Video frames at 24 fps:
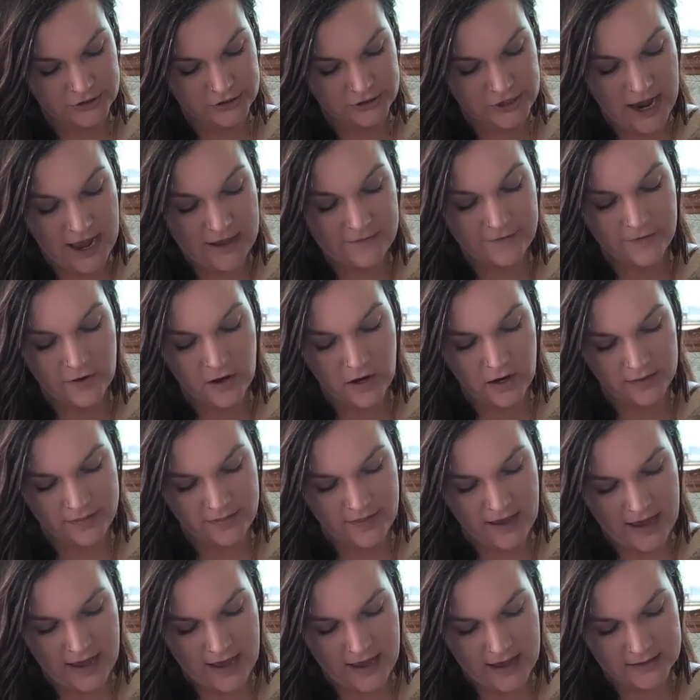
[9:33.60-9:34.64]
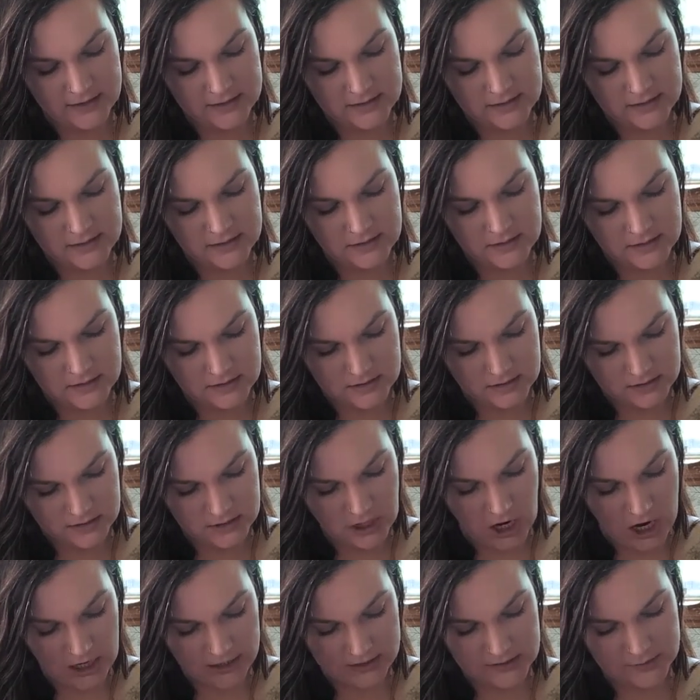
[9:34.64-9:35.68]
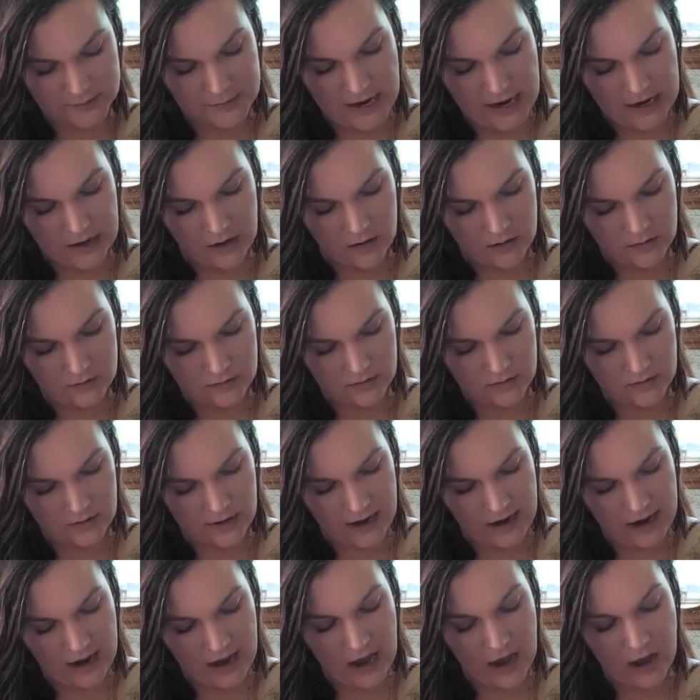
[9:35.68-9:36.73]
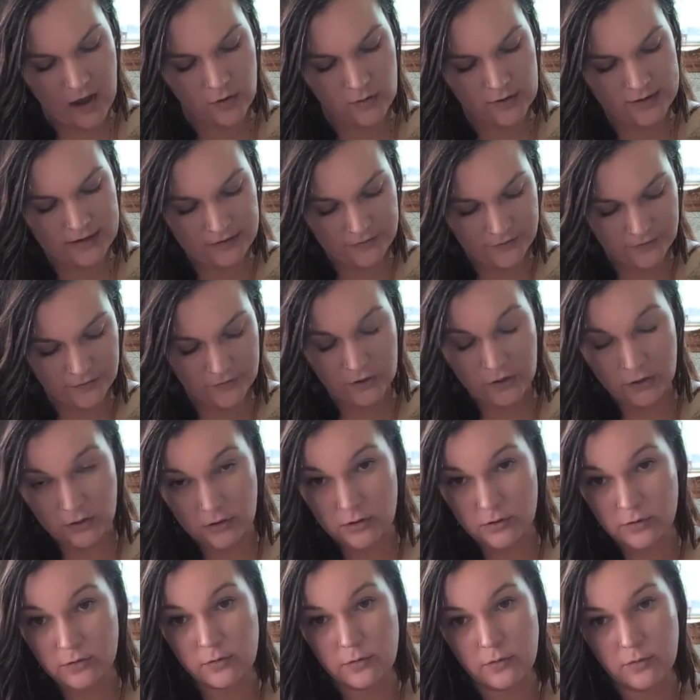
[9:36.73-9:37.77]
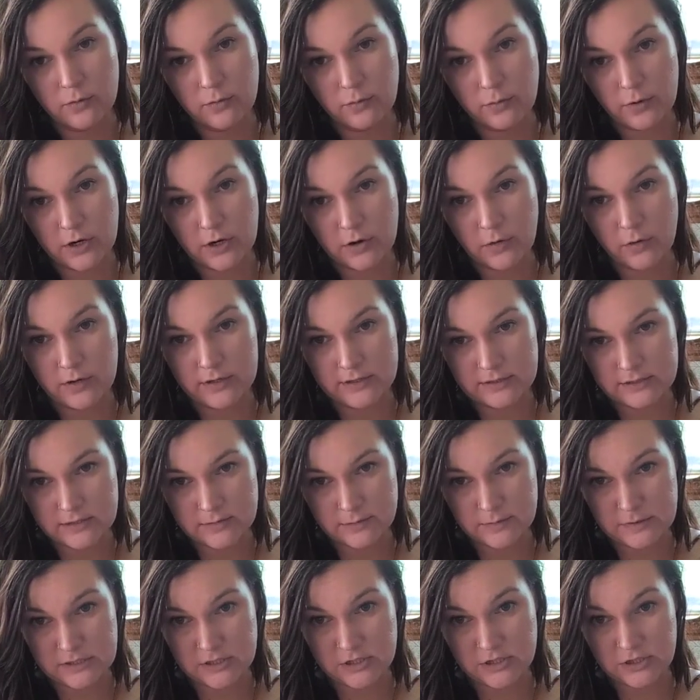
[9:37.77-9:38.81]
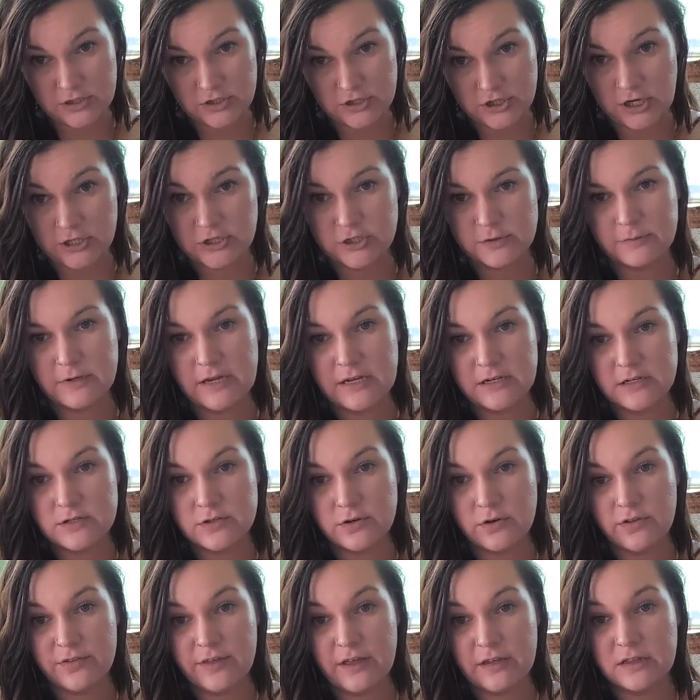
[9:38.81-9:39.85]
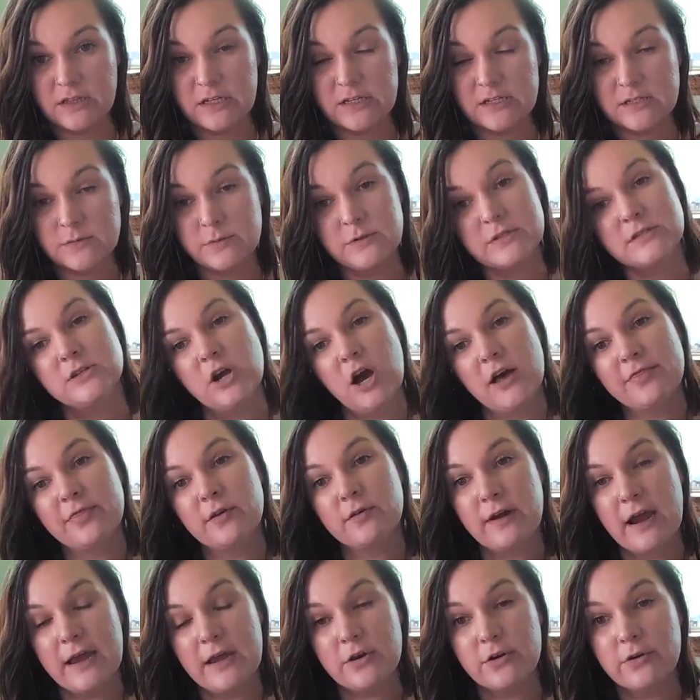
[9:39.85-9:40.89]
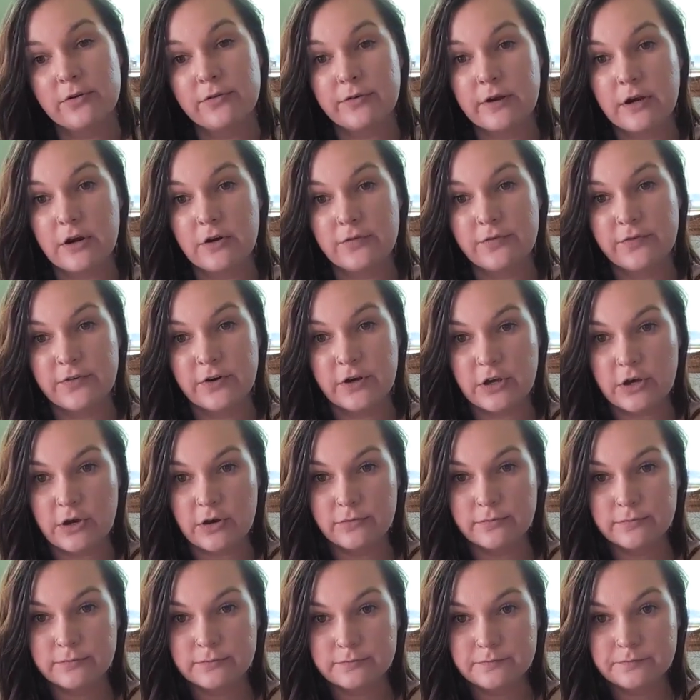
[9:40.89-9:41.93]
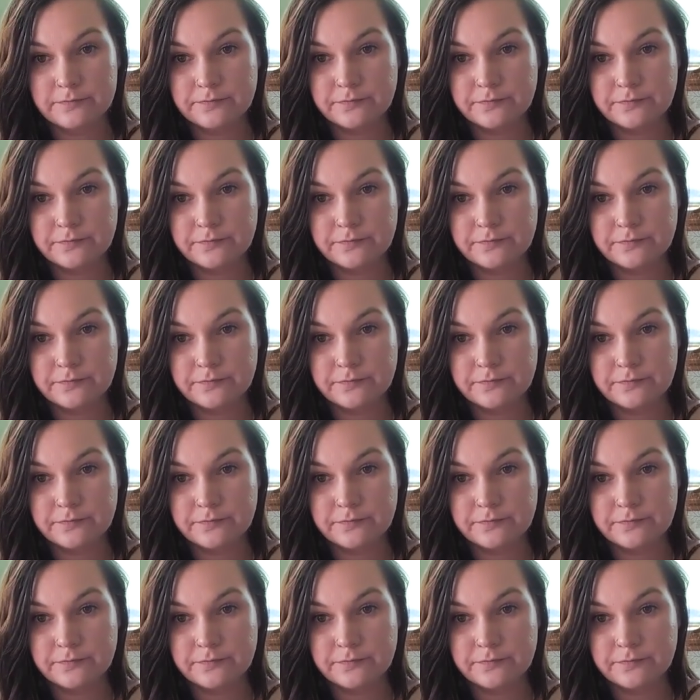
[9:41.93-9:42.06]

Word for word: Jeff on that talked about how if you were going to be judgmental that this was not the right career for you